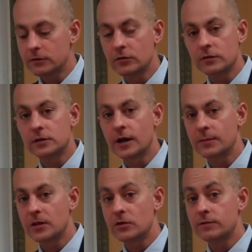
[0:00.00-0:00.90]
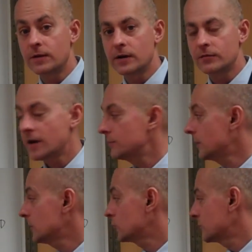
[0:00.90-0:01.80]
to the time that you filed that
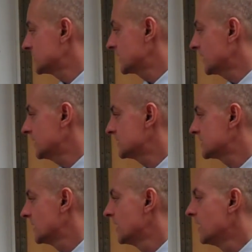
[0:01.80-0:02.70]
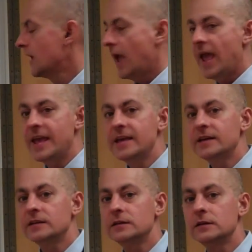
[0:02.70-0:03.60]
bankruptcy case.
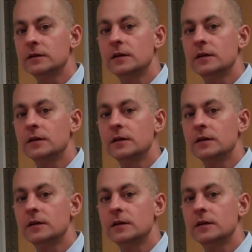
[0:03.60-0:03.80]
And